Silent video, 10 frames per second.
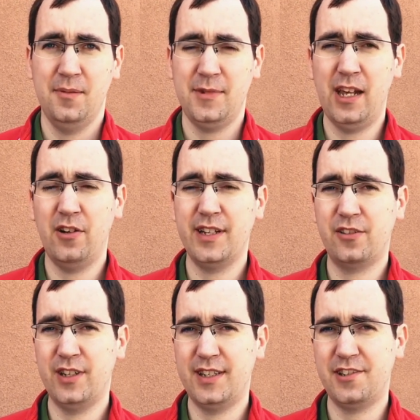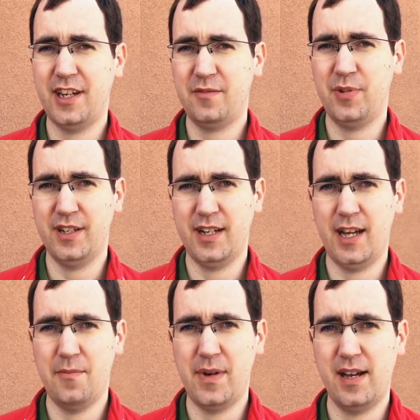not all that good at this yet, but
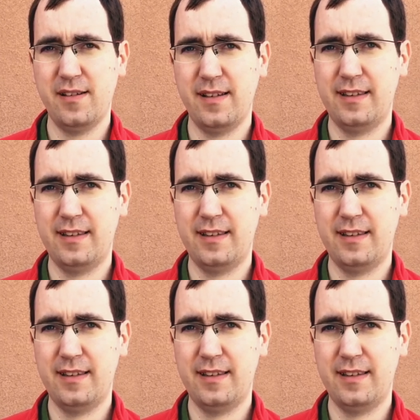I'm uh,